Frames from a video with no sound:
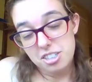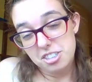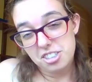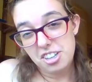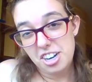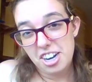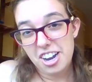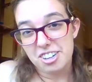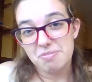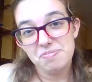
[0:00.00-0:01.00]
So there
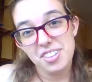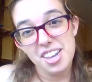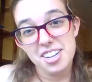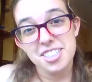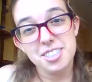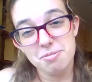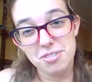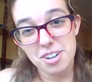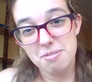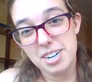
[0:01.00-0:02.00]
you go. Some
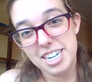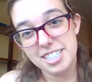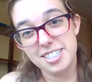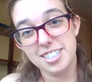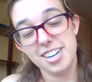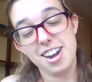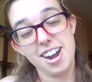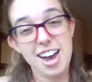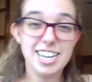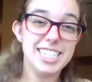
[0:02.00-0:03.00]
fun ways to
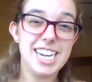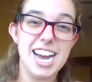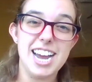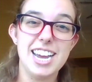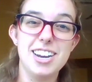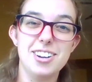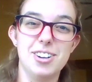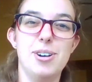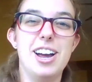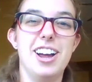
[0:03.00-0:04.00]
not die
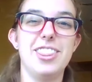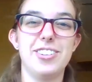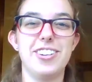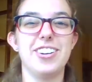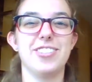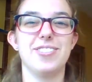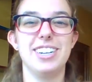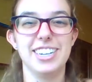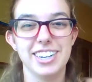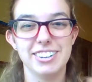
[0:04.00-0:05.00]
on the road
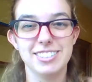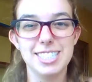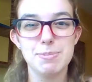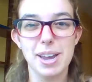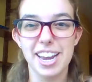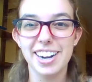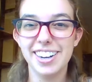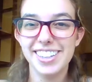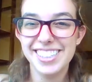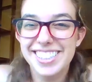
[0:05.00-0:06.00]
when you're here in Spain.